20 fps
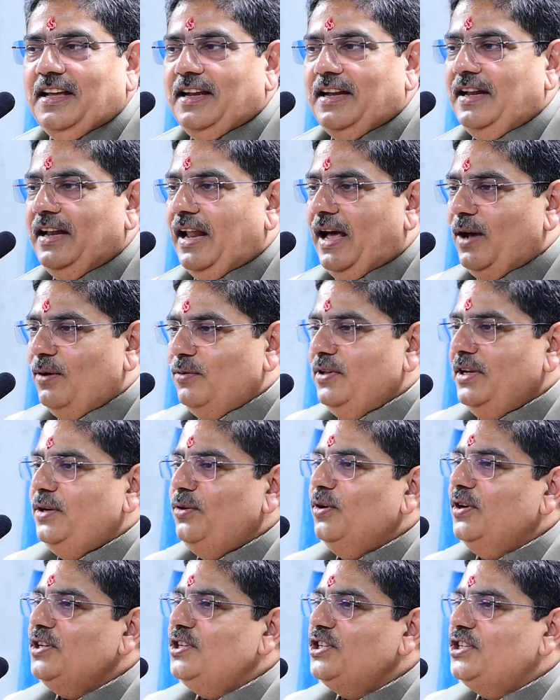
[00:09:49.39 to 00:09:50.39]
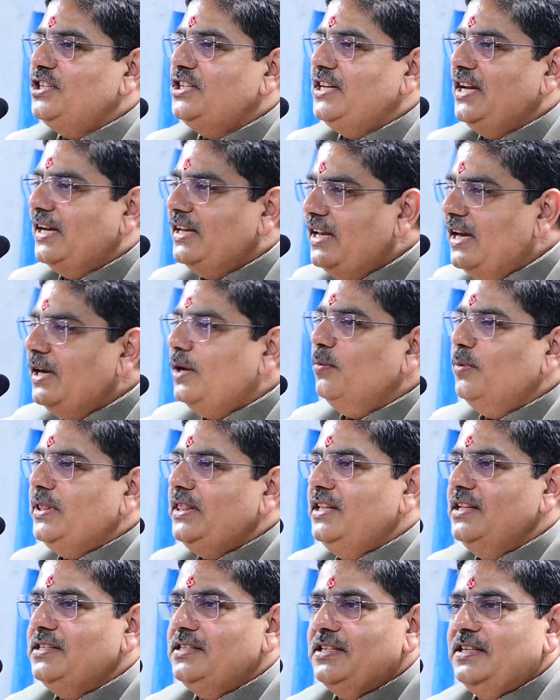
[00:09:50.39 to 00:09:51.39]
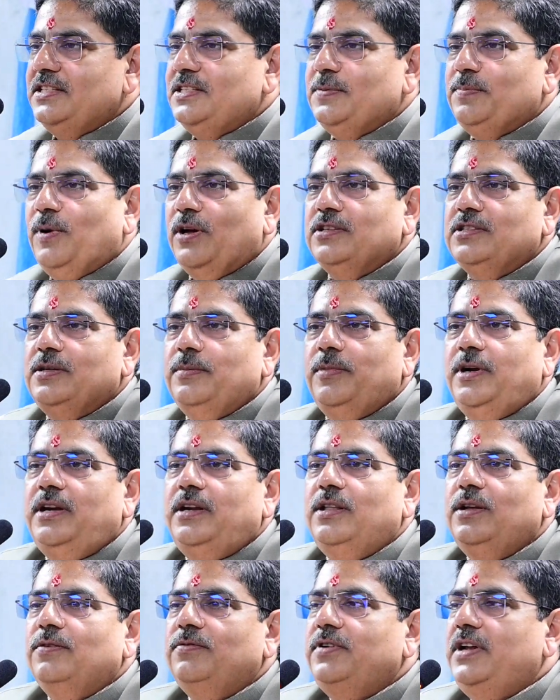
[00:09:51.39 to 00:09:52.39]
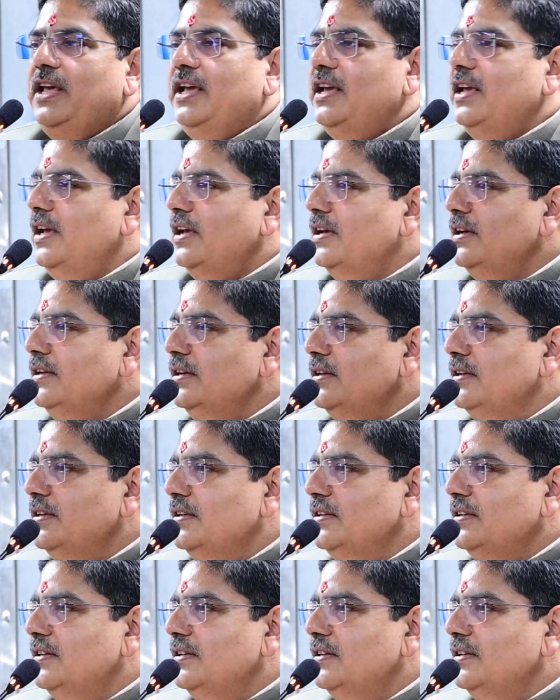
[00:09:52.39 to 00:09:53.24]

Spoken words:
Now that you are shedded with this responsibility of taking